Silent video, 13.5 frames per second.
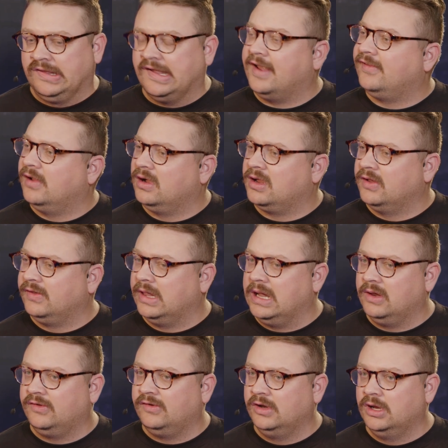SaaStock has allowed
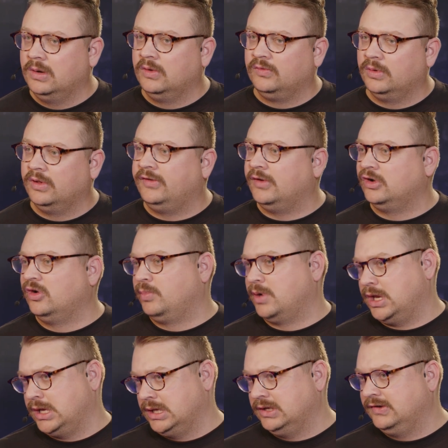us to do is really start to
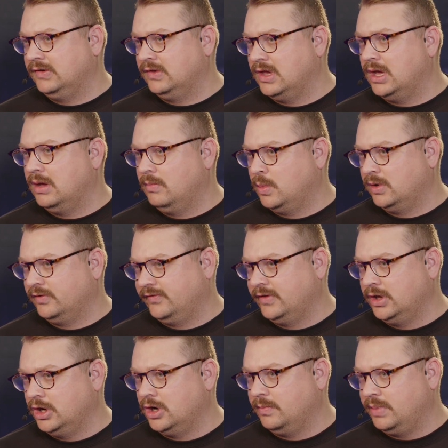break into more to the
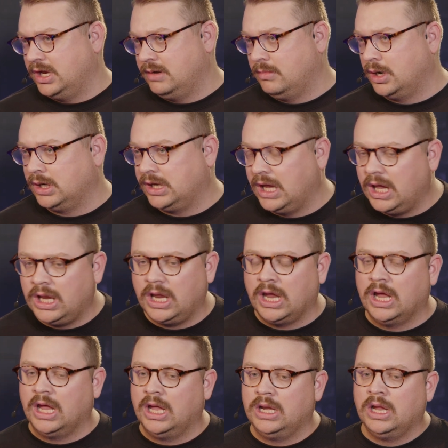European market,
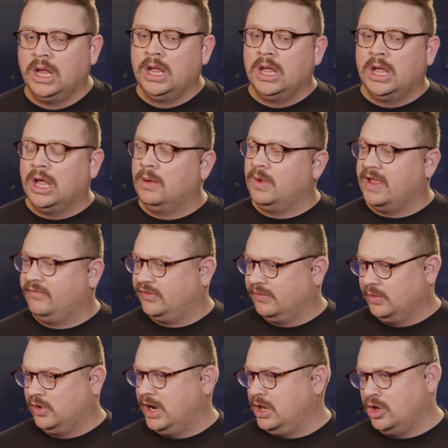and we have some
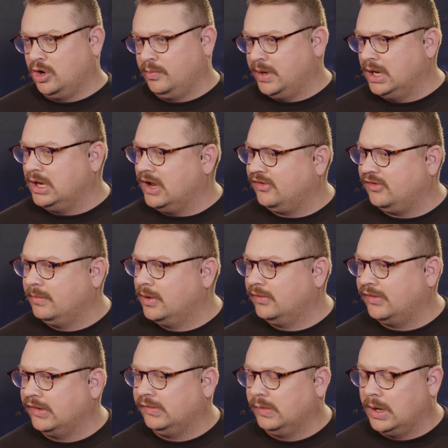great European customers
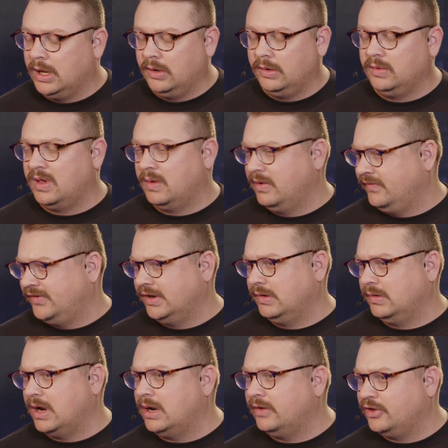as well, and what we've seen
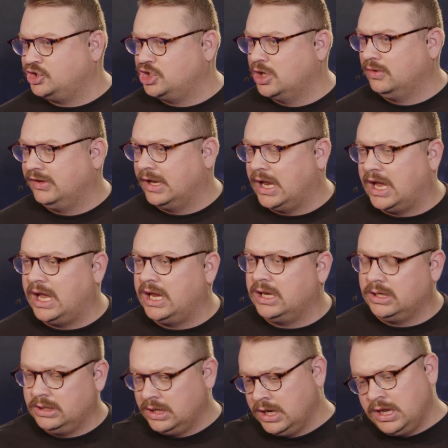around at the show today
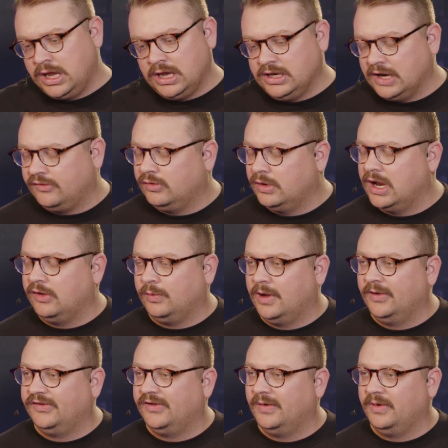and yesterday as
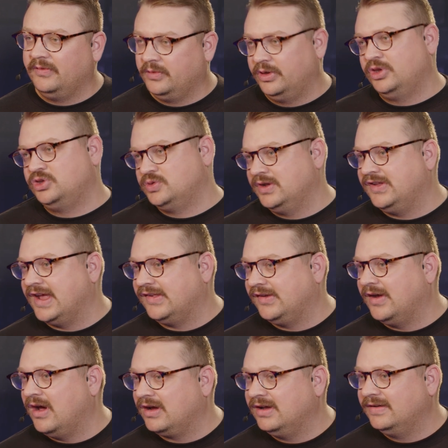well, so we've really enjoyed SaaStock.